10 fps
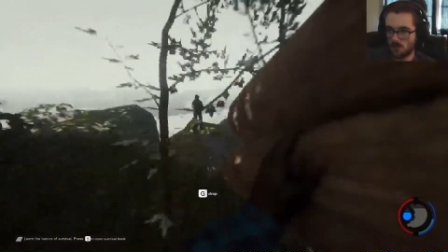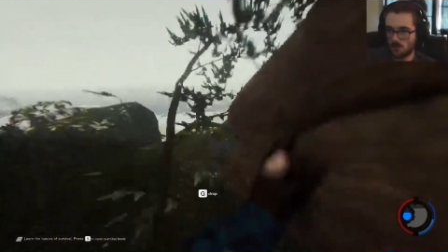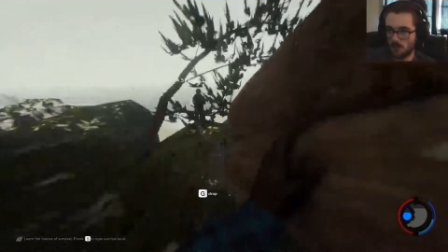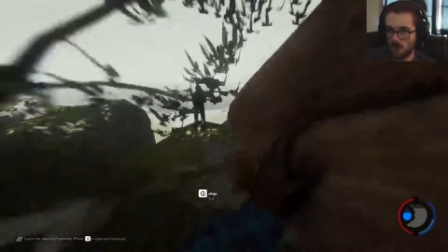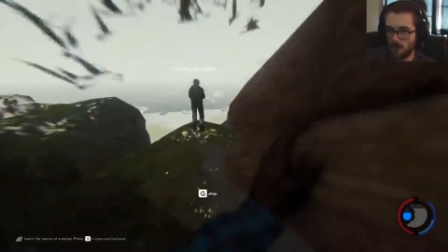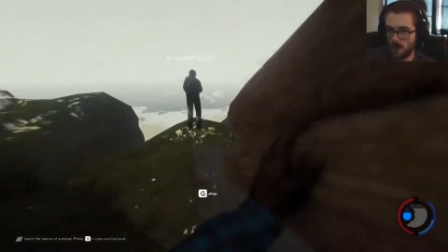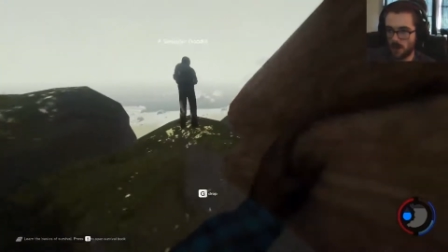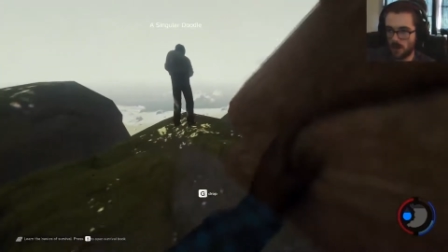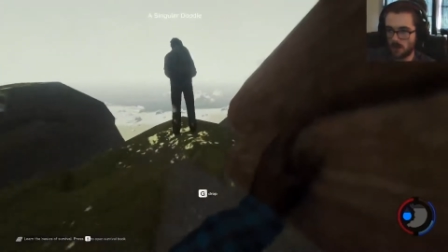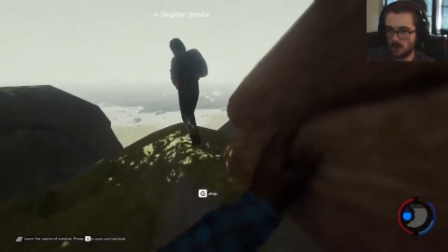And a
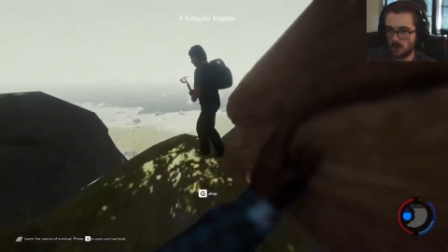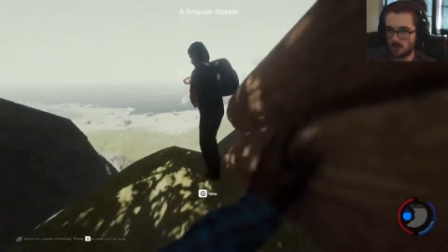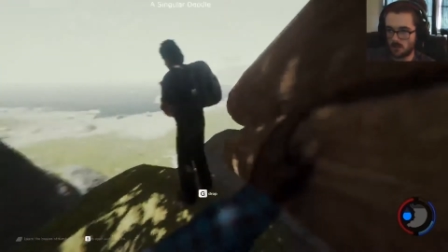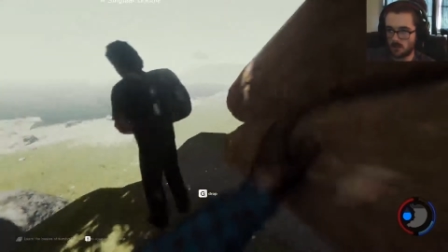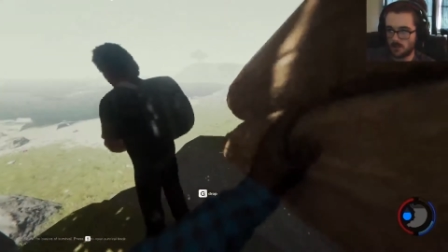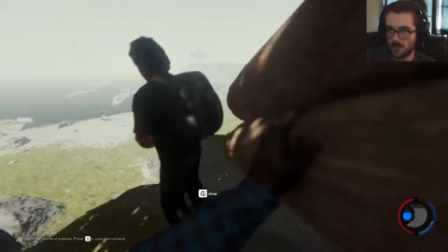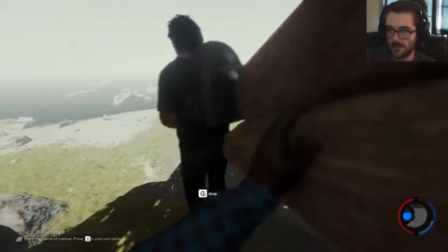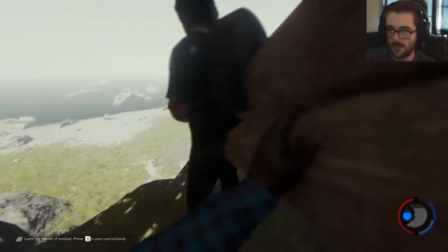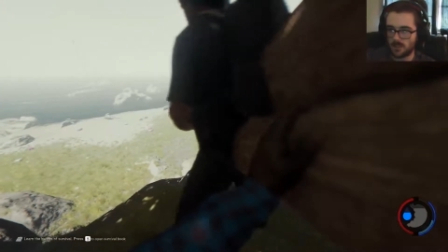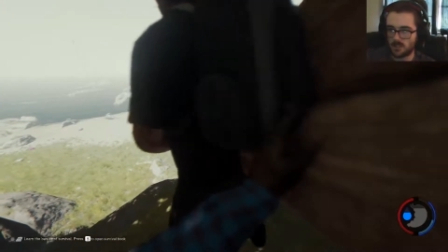boat.
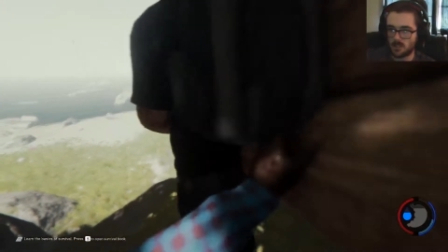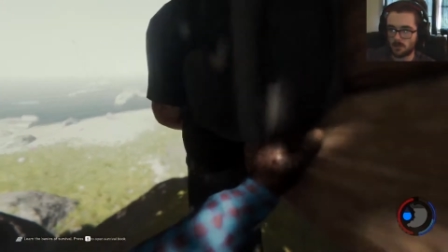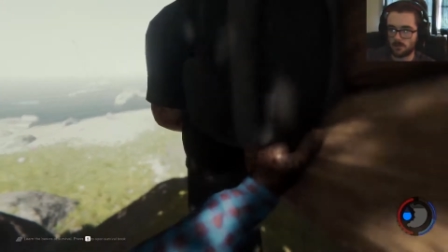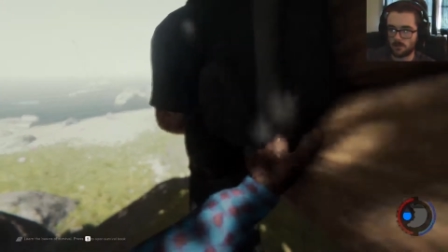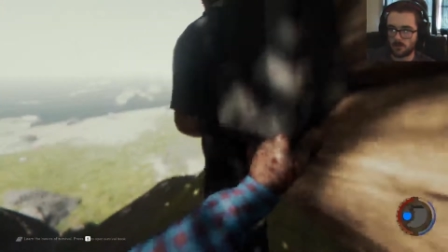And some